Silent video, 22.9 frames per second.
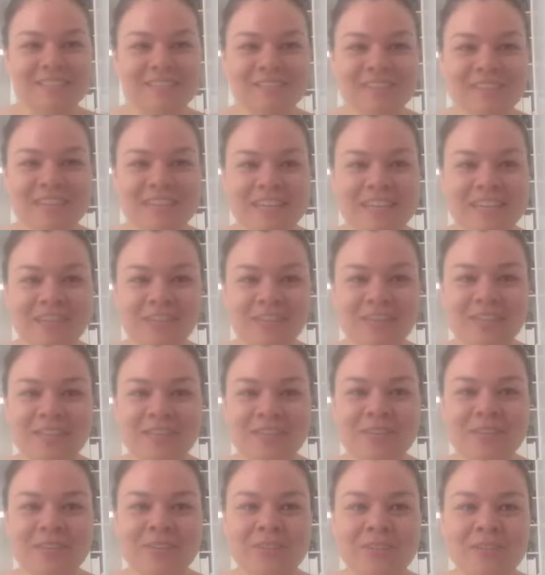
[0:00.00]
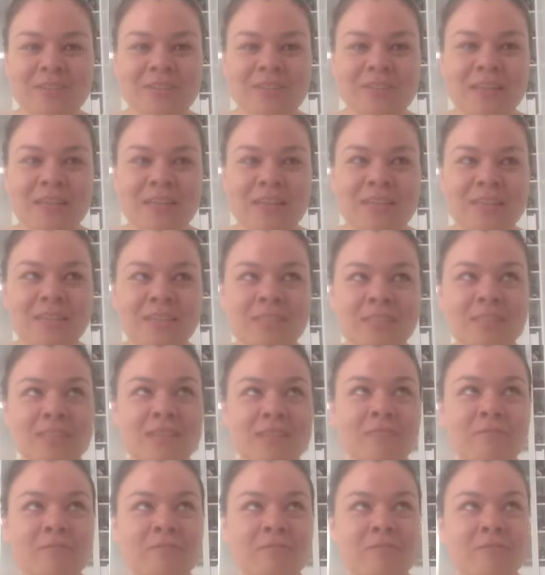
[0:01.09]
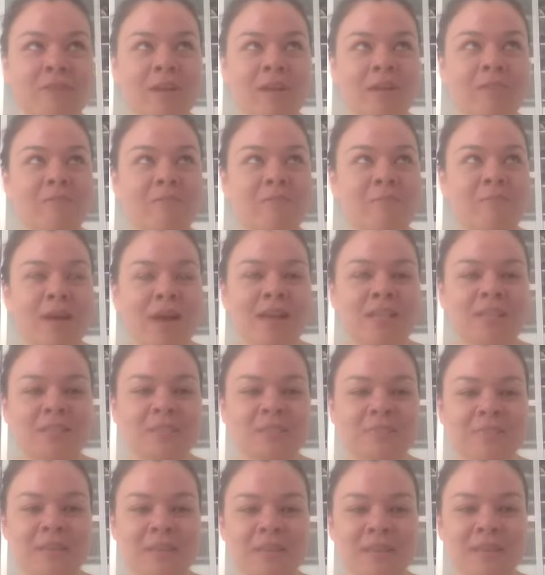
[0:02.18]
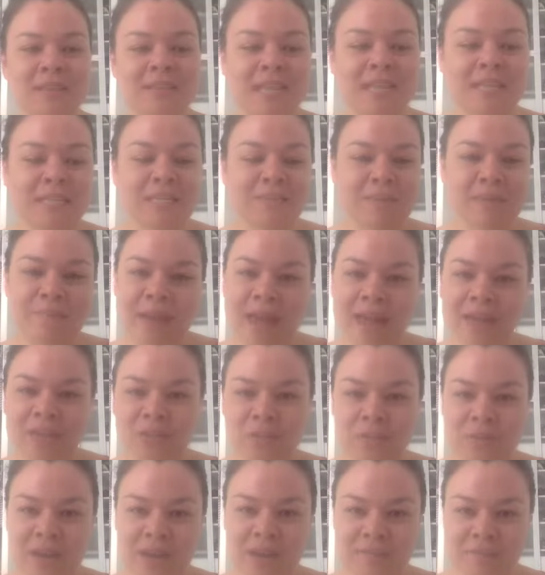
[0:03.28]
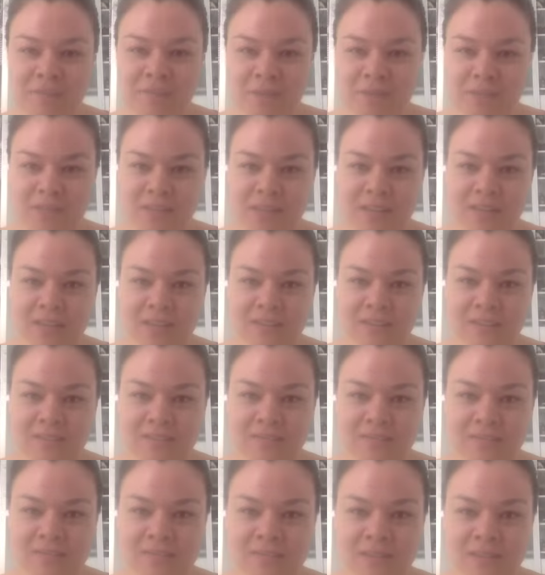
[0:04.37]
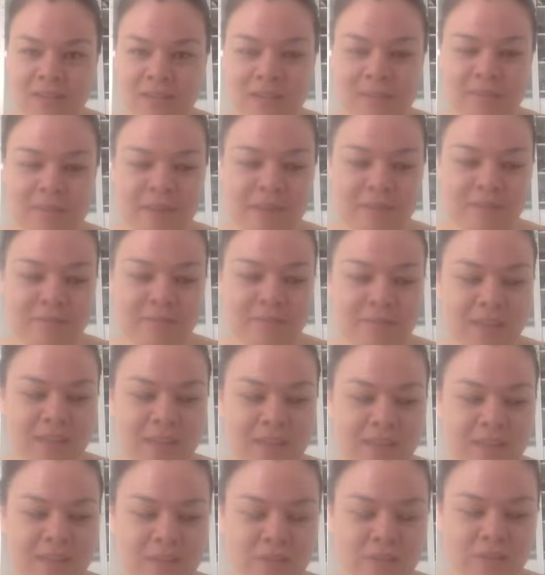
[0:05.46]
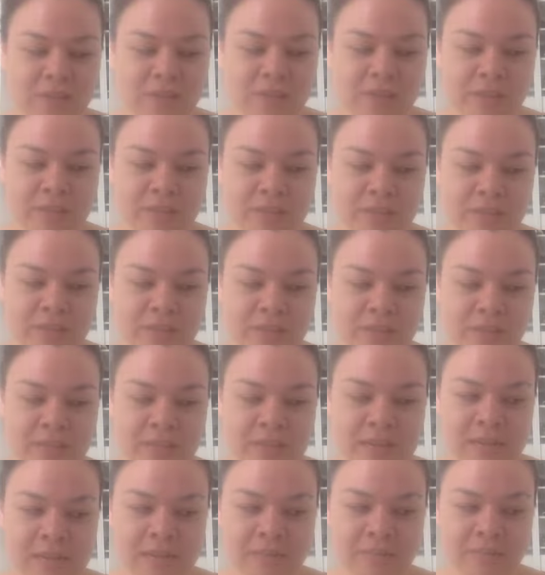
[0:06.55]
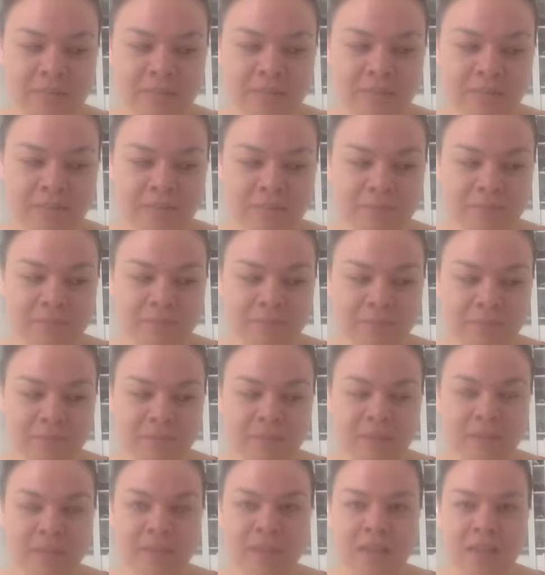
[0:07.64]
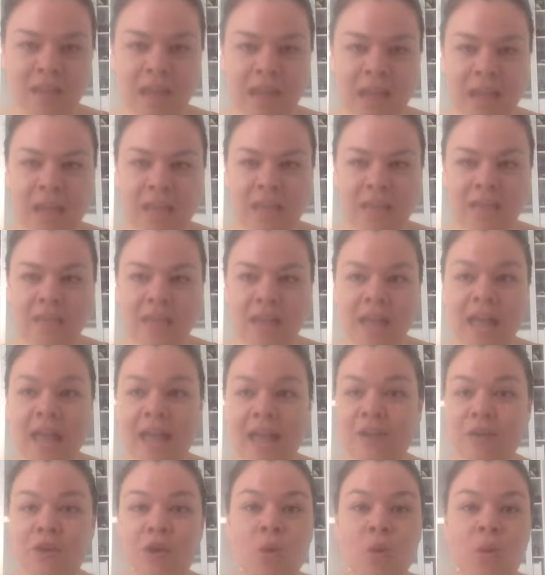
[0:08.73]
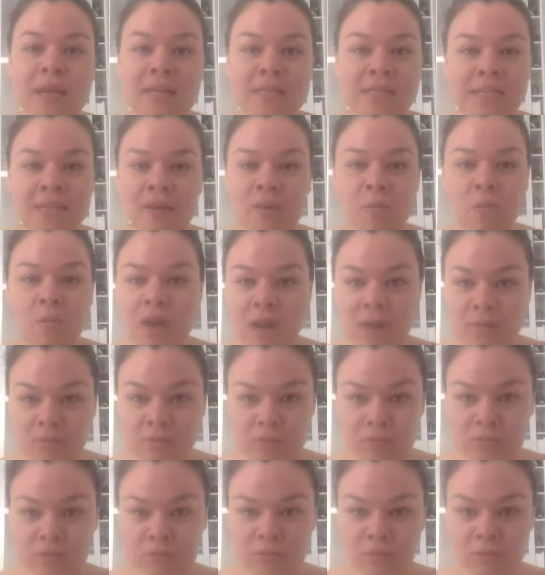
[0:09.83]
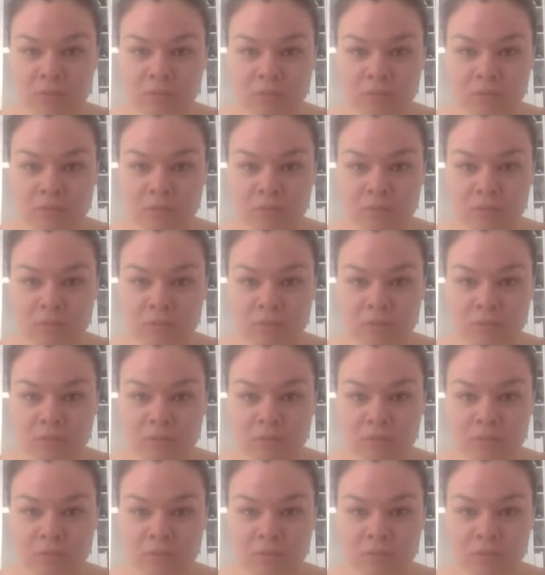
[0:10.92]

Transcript: really interesting question because it reminds me, it takes me back to when I first started. And I started in 2013 and I had no idea what I was